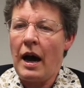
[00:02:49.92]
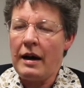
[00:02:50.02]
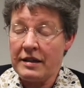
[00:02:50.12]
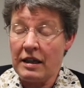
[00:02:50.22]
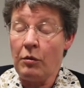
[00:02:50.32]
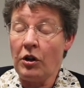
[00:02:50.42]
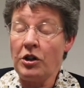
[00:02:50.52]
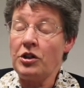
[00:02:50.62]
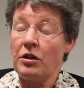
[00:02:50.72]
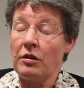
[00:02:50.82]
as they
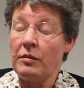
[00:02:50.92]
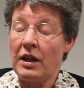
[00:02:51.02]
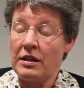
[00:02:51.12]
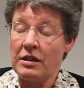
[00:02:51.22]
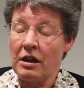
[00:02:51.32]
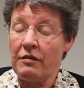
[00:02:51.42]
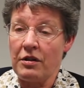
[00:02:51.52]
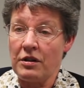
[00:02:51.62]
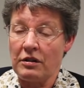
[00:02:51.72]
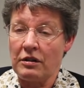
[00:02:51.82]
monitor them, they
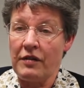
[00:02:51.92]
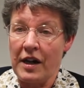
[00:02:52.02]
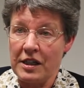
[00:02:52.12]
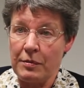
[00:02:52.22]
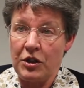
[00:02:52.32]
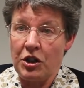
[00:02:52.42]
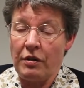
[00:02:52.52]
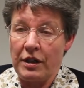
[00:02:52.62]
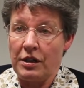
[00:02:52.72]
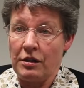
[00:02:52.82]
discover that the vast
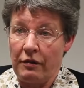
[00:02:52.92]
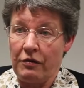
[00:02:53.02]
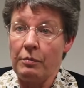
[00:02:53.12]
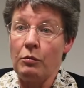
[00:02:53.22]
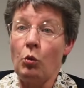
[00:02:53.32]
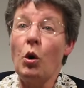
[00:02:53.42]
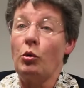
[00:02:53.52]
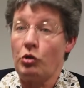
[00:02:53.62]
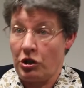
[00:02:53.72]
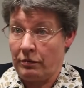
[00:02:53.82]
majority of them
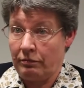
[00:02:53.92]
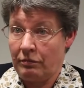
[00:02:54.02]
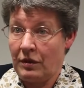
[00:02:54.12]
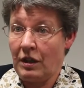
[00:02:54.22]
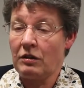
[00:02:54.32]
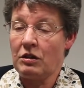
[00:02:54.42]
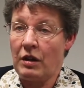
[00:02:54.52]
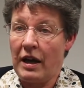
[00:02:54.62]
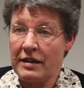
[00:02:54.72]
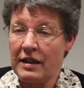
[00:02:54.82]
won't, that
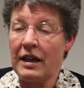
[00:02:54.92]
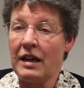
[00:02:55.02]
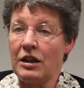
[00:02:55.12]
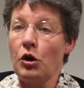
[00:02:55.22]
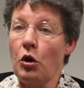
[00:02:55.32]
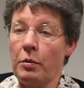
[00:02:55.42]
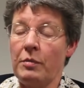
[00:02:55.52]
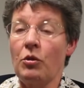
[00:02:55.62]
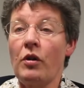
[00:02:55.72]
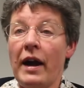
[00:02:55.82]
as they get the
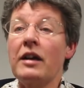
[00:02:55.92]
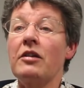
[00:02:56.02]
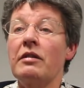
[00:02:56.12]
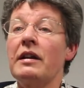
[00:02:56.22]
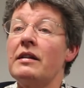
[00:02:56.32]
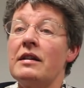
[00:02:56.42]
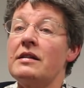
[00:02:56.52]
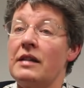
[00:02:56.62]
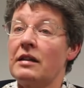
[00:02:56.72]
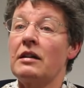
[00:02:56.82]
orbit more accurately, they
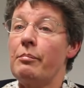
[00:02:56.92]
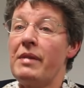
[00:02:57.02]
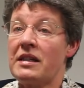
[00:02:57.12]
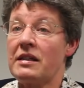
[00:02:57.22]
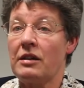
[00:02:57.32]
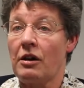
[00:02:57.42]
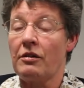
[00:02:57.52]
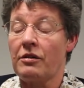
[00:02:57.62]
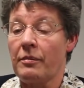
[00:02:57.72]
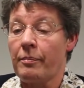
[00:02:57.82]
see it'll miss the
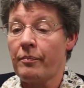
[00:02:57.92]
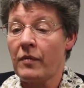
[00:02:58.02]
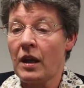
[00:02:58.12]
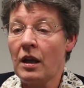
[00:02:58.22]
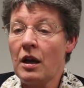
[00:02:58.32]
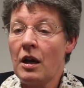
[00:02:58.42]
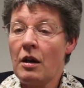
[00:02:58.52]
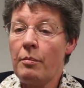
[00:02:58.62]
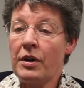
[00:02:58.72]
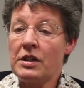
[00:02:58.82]
Earth.
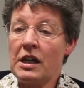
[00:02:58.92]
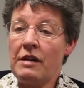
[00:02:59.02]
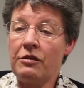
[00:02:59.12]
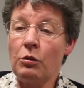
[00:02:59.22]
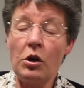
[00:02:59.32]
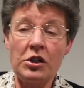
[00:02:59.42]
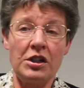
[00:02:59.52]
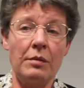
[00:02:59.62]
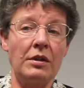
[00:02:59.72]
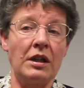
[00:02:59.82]
But if there was
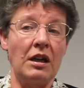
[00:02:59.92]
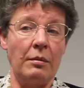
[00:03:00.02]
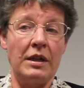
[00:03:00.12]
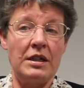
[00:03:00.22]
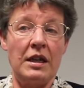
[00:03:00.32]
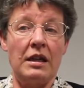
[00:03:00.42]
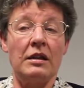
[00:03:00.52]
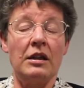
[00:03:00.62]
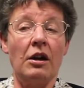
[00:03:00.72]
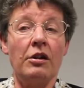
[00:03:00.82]
something coming to
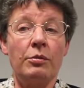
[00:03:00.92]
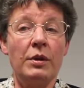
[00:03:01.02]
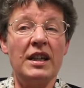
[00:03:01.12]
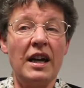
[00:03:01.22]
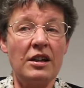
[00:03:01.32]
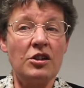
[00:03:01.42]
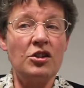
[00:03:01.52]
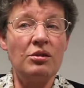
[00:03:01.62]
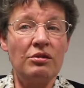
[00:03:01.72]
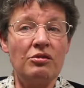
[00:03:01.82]
hit the Earth, we'd get
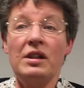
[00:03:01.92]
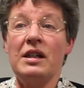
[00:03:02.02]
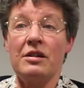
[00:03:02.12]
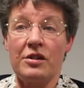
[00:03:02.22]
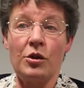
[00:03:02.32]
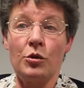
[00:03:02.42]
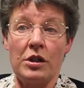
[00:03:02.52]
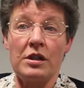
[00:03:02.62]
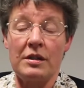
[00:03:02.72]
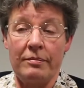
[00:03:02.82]
two or three years'
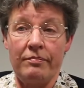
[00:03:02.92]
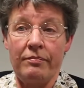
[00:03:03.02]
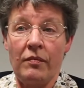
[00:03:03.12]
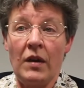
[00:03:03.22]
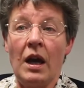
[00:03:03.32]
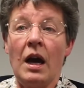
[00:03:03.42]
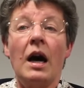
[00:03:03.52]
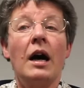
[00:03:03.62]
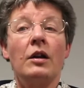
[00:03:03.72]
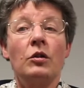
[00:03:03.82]
notice.
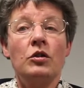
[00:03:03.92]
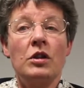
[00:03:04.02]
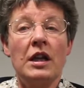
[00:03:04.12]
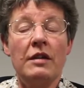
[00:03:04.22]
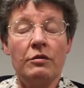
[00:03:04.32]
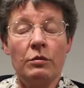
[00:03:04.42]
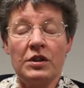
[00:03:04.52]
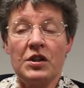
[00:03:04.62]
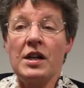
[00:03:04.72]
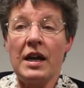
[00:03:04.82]
And even
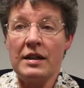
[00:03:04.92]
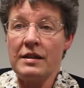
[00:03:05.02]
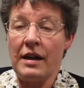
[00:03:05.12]
with today's